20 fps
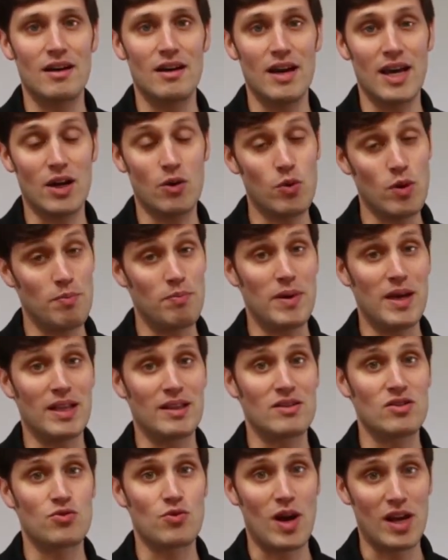
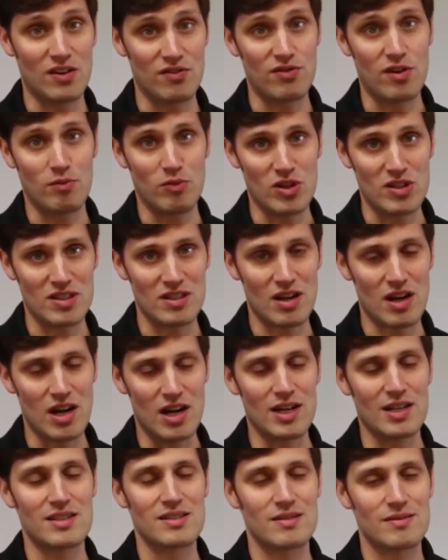equipment right from the
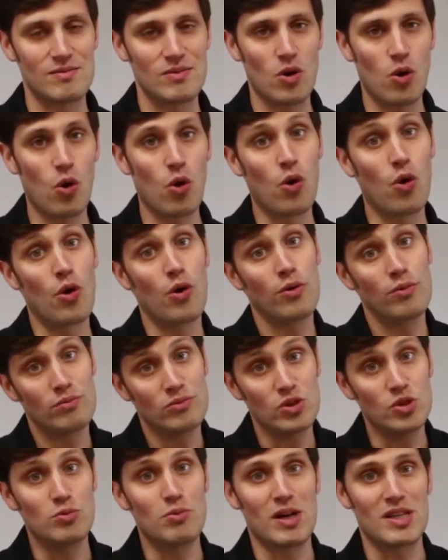start, or
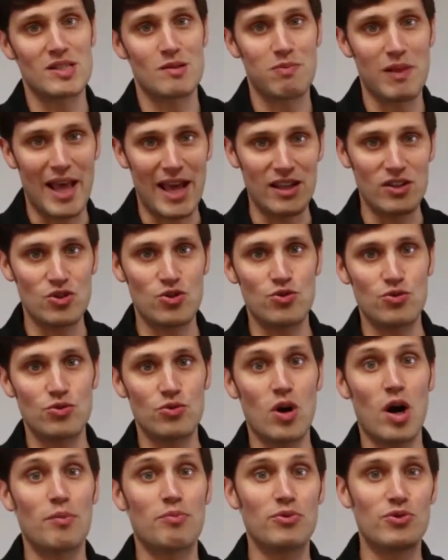you must plan to
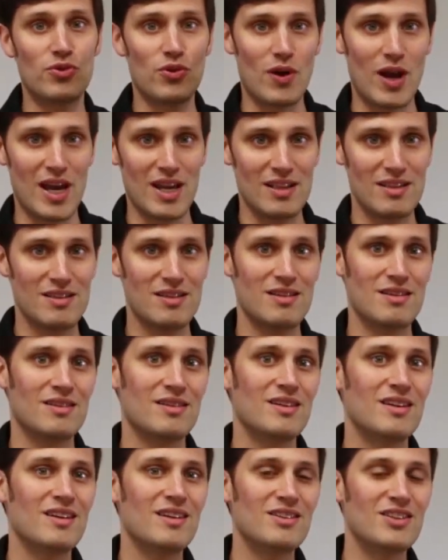upgrade
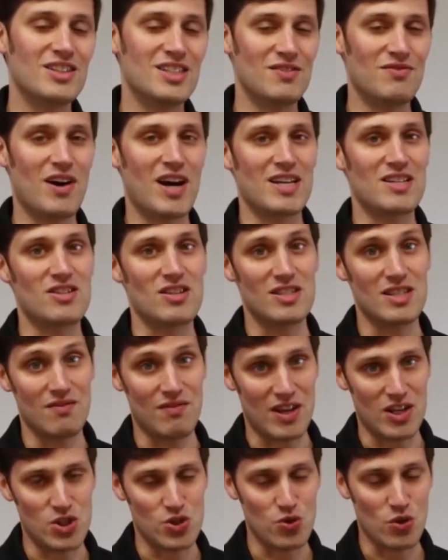the devices
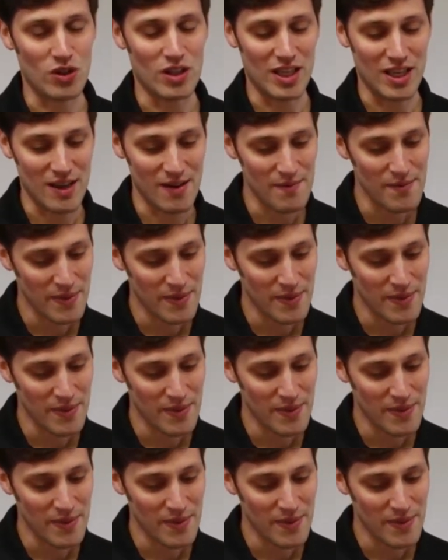eventually.